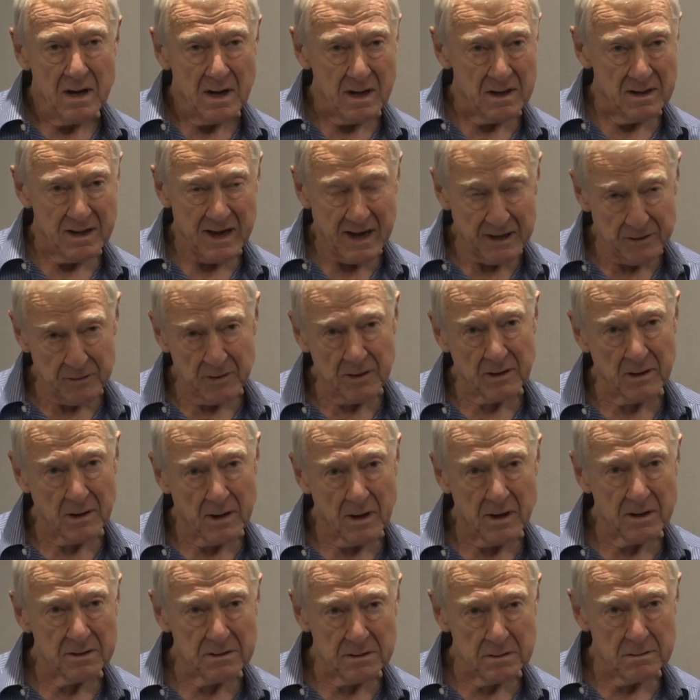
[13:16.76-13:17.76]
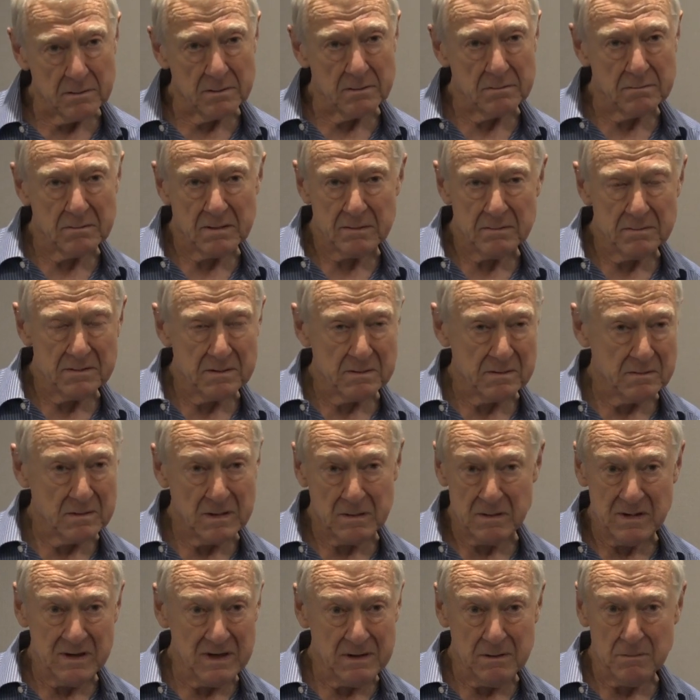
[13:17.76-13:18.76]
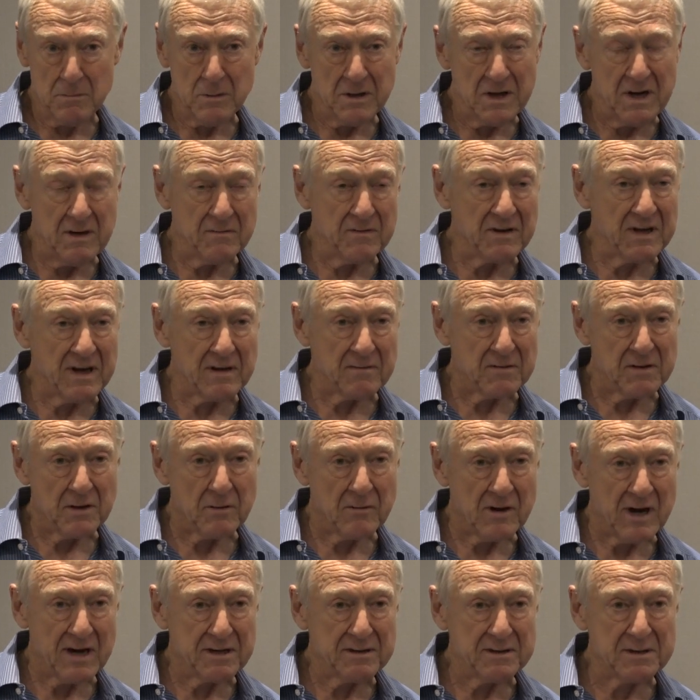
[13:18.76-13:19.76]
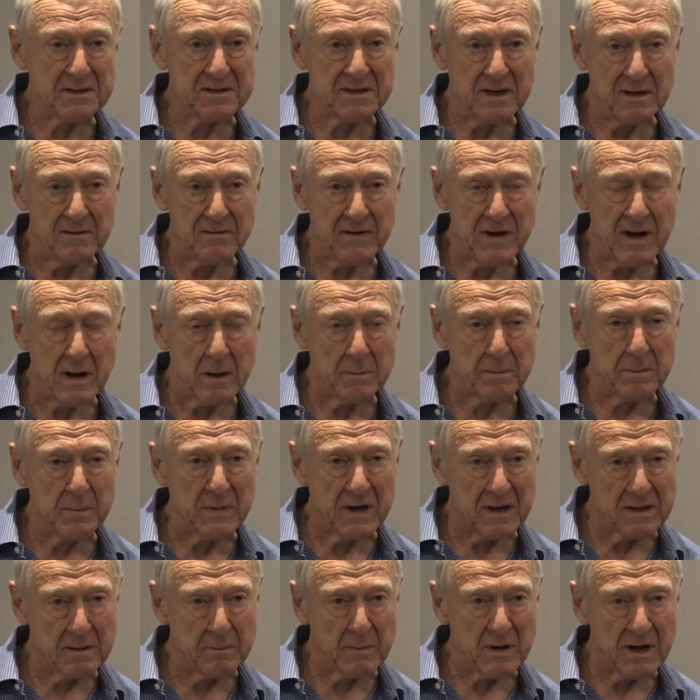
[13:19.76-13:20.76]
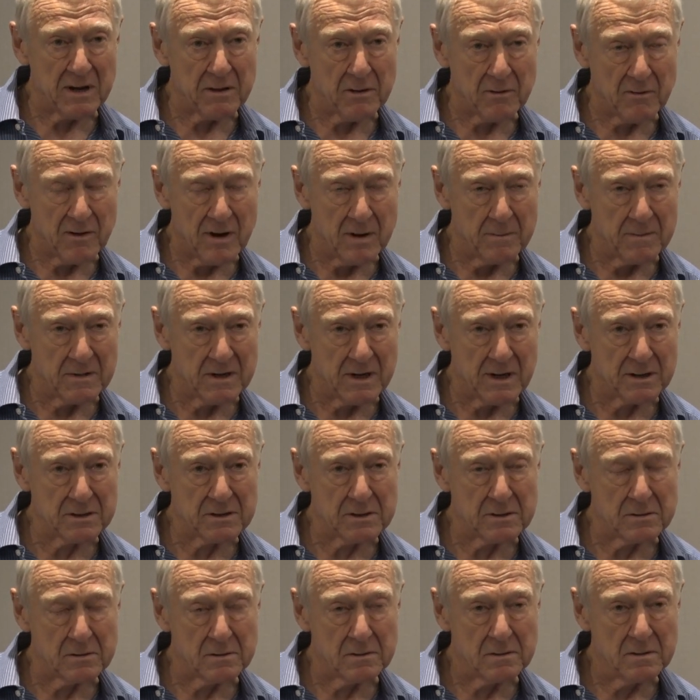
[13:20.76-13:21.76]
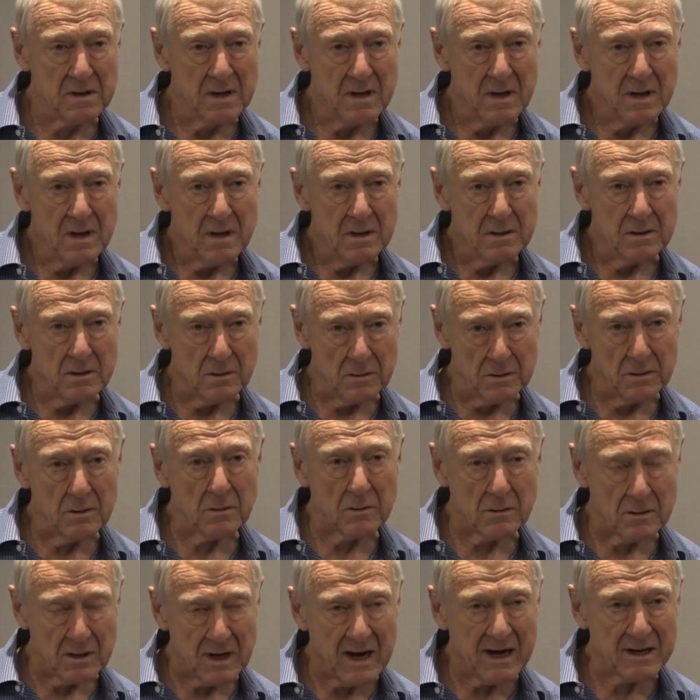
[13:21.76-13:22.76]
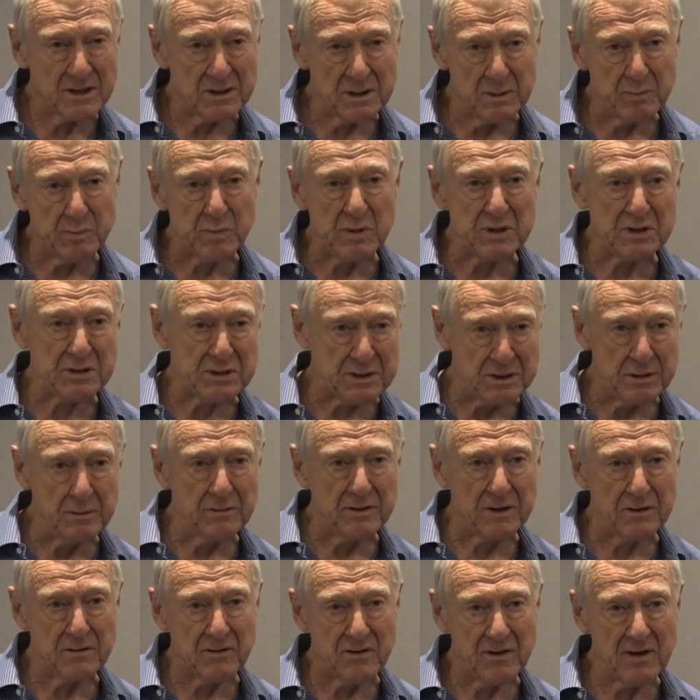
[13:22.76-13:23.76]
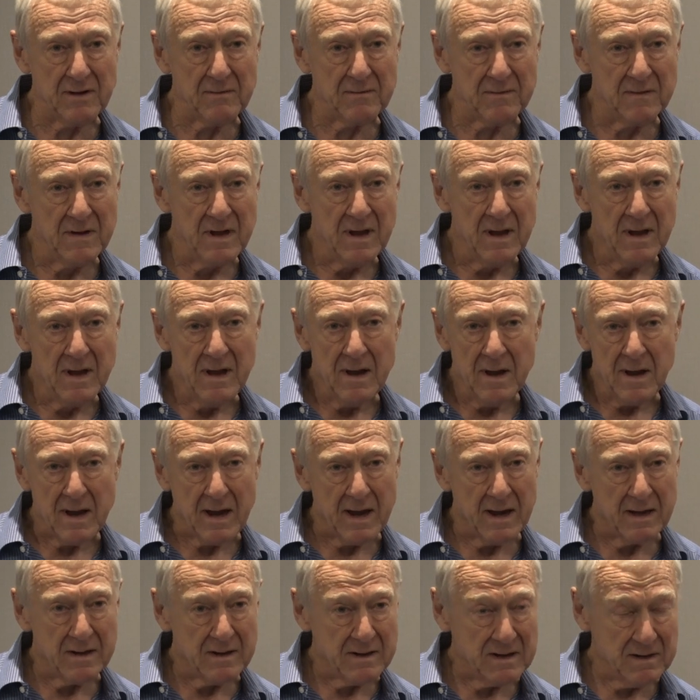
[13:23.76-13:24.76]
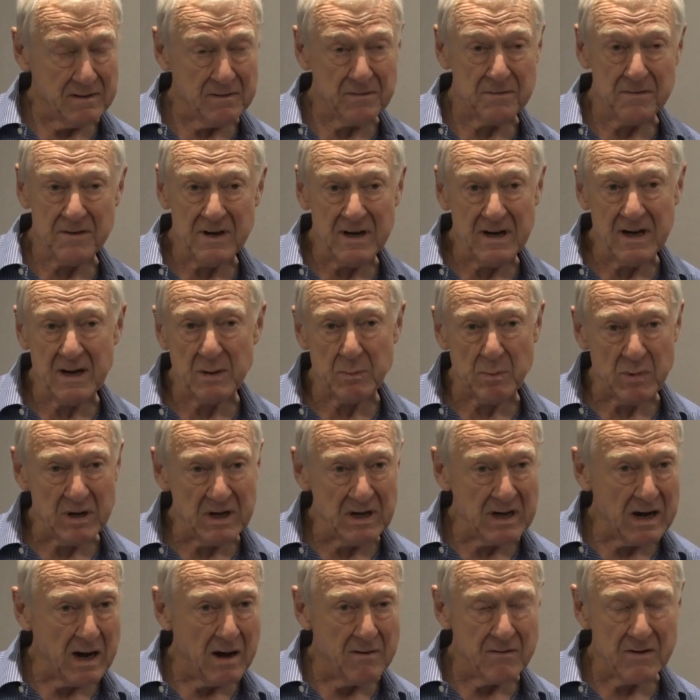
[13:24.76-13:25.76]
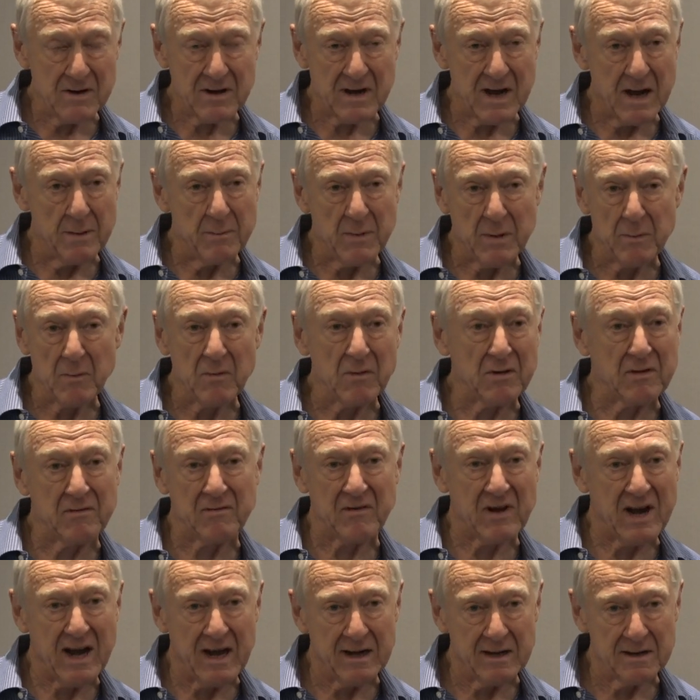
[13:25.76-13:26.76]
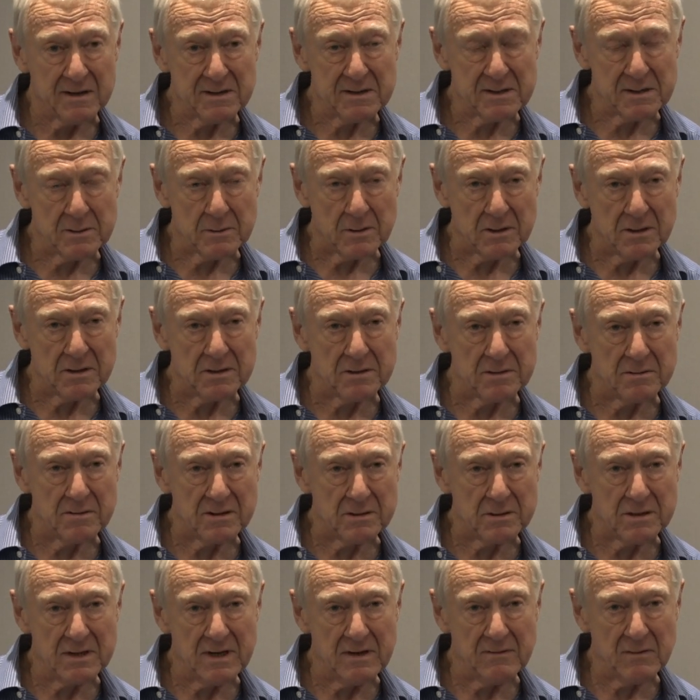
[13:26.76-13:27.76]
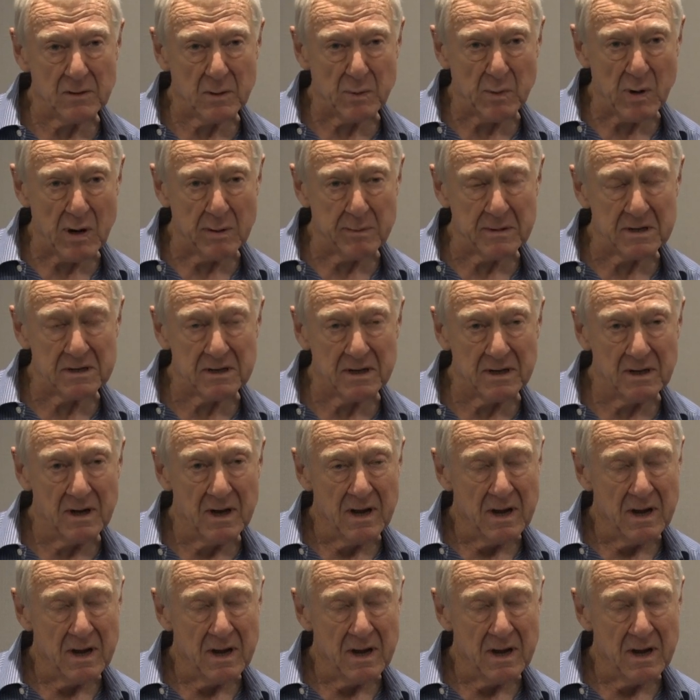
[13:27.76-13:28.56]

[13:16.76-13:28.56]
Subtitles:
In that regard, you were even given the right to self-help by the Roman Dutch law. You could actually pursue the thief and, if need be, overcome him with violence in order to retrieve your property.